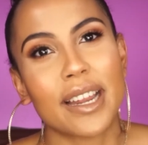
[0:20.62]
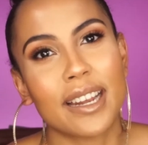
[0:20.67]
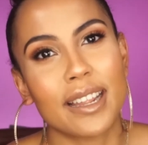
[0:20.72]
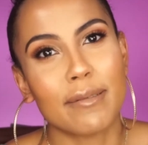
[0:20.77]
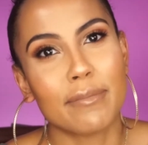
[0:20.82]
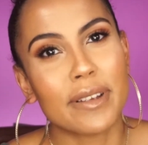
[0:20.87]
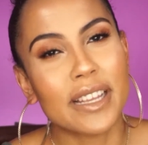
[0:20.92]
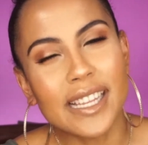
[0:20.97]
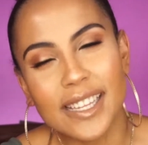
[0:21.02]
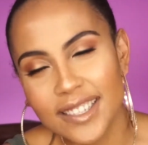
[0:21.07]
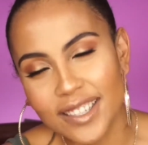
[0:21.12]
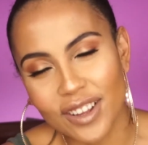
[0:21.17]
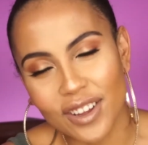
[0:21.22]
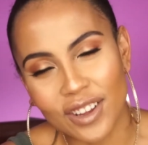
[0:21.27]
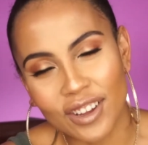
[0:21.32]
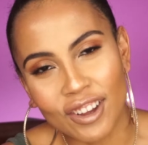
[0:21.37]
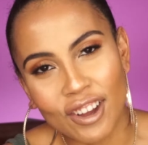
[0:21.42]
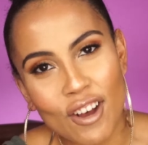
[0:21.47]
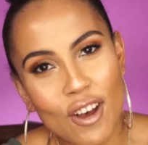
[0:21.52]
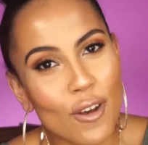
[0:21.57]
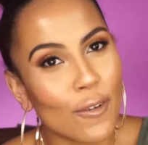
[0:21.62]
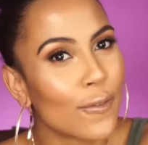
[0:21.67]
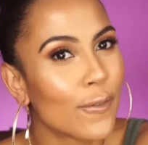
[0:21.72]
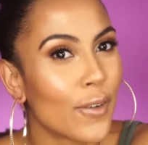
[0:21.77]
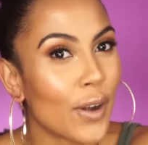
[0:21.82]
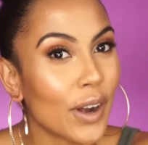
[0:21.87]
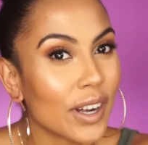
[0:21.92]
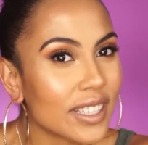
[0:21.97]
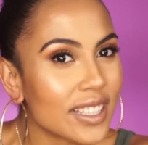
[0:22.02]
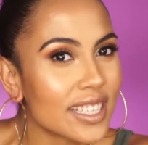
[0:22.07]
name is Sol.
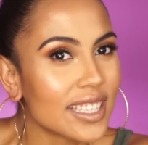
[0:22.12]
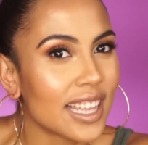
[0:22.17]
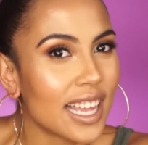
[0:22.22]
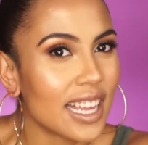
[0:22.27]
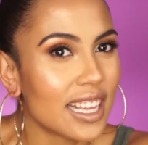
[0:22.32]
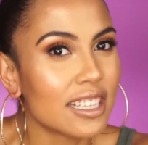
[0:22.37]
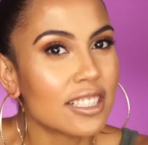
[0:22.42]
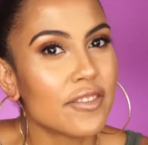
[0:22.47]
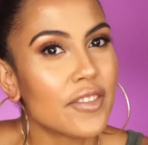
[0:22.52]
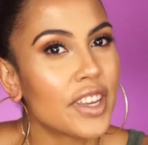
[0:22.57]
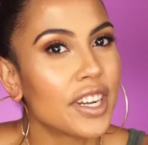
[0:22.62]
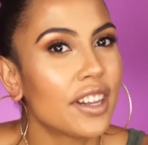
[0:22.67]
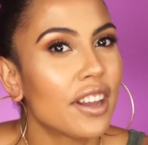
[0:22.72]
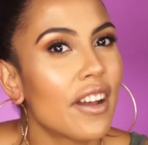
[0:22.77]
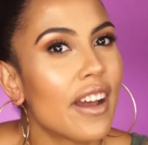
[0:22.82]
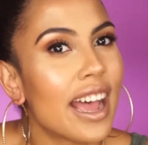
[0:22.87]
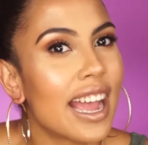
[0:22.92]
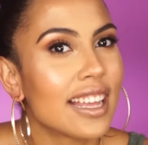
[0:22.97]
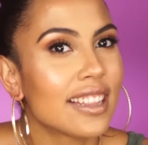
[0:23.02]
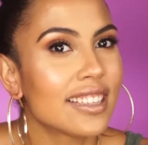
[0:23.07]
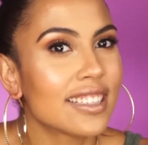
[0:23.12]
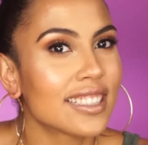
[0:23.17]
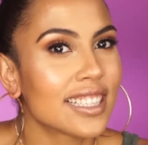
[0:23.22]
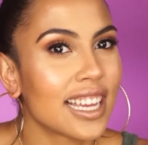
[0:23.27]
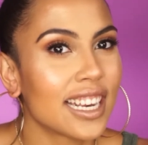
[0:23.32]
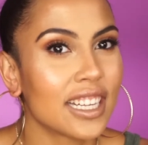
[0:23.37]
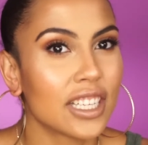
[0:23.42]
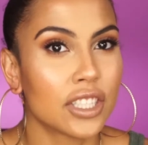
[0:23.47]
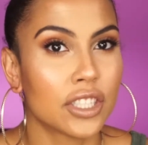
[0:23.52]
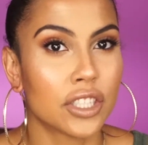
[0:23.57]
For today's video, I
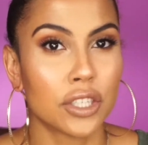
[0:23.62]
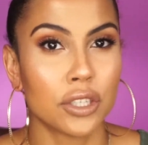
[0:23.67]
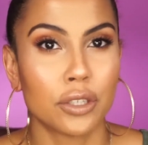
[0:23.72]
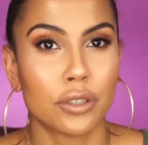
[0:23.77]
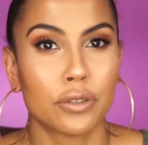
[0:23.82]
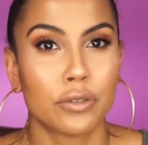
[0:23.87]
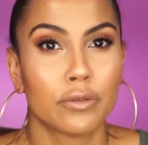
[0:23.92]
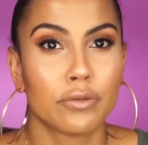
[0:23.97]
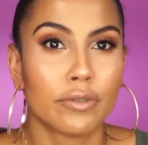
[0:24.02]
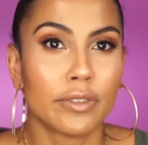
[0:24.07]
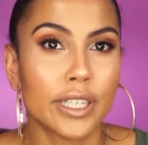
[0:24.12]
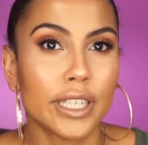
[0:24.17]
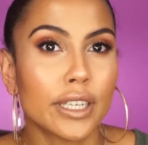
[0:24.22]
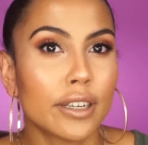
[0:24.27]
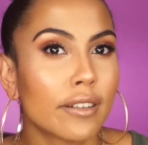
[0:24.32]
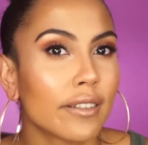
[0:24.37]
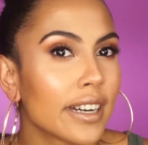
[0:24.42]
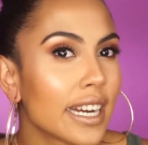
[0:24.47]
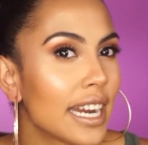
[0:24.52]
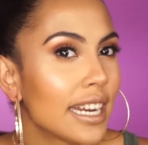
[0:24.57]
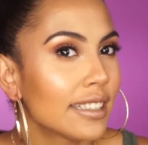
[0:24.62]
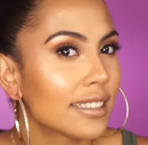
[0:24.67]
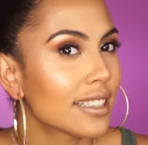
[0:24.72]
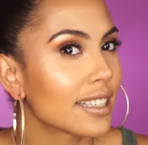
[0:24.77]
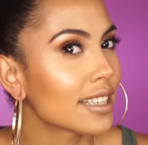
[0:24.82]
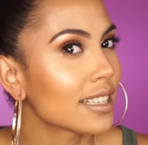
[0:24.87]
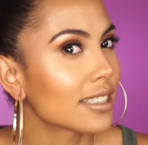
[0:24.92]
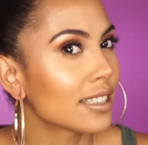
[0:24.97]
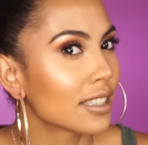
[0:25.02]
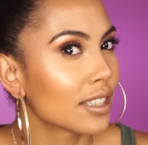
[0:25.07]
decided to recreate
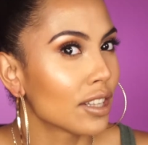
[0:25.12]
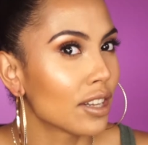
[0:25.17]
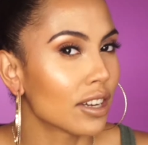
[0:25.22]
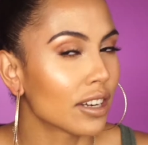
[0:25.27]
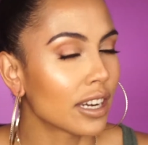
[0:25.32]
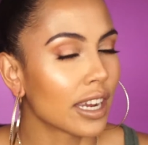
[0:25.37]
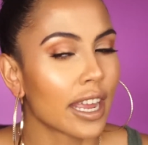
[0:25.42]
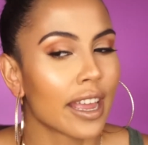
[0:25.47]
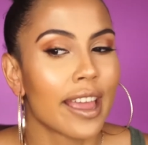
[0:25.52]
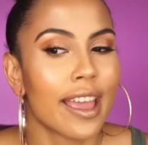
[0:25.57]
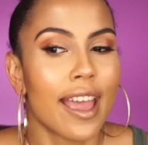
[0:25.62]
this look.